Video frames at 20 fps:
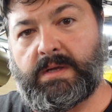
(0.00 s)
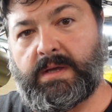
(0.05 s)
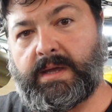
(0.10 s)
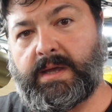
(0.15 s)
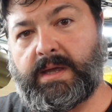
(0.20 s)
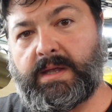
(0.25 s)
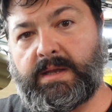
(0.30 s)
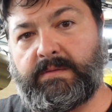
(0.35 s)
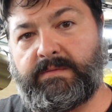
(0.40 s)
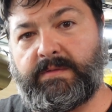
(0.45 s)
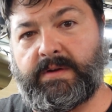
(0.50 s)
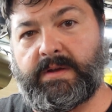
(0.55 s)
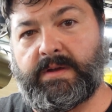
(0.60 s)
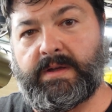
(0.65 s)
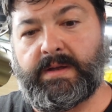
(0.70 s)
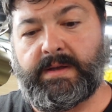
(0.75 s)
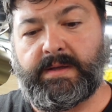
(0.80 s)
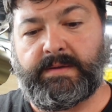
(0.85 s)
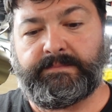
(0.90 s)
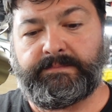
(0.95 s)
and if you're
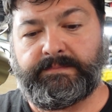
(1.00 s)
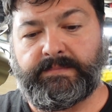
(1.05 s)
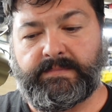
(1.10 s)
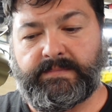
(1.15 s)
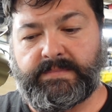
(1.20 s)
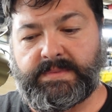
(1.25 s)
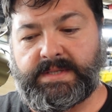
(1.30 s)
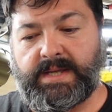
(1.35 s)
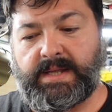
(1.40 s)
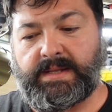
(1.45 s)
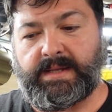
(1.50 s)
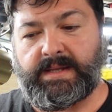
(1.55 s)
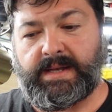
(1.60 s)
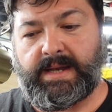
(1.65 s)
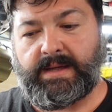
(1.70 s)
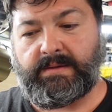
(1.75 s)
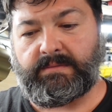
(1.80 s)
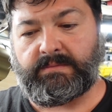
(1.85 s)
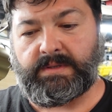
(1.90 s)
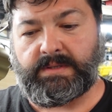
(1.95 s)
gonna send it
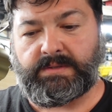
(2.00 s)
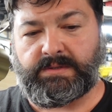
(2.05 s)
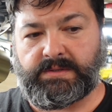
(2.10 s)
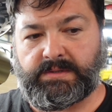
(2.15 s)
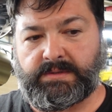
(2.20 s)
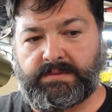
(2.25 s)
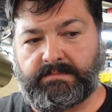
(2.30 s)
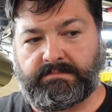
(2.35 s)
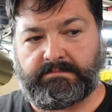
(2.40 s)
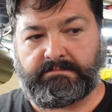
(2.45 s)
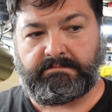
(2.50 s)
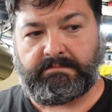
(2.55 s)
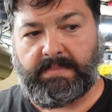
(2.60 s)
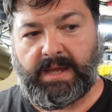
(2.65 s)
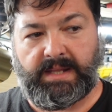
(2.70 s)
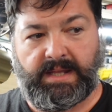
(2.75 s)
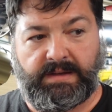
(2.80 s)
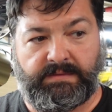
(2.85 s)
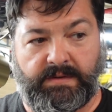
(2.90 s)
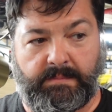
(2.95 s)
out, it's
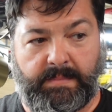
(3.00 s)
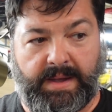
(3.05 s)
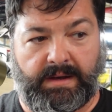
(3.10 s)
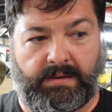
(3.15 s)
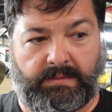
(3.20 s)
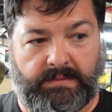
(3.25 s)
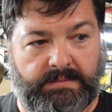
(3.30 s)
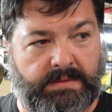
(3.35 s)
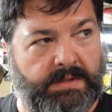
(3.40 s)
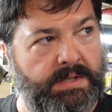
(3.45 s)
mainly for metal.